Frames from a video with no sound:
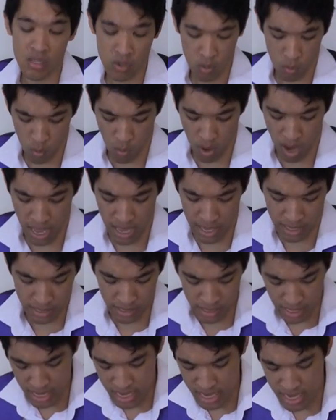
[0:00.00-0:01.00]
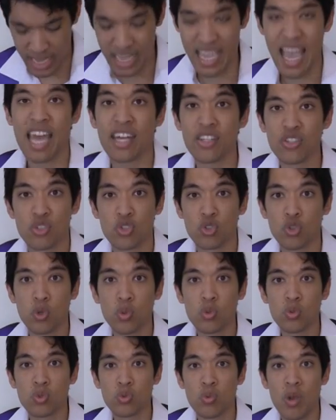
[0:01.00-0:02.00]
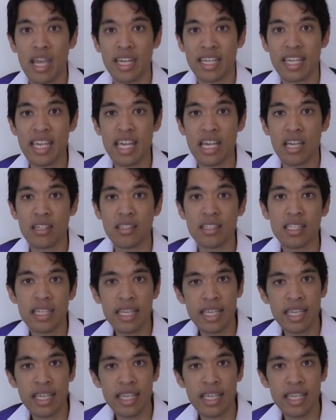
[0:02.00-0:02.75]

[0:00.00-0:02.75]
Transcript: Why, he had his tools right here.